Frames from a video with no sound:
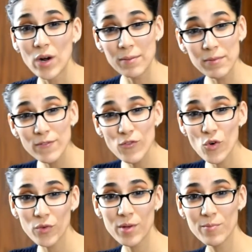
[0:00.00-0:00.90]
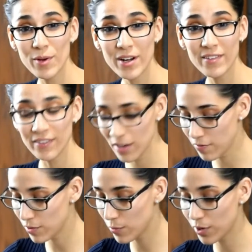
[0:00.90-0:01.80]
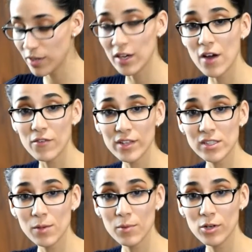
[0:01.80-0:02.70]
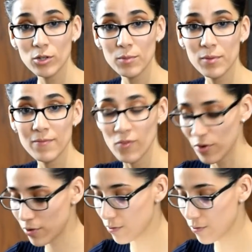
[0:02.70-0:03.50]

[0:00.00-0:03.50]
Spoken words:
right before we put it in the oven, we're gonna cover this up with aluminum foil.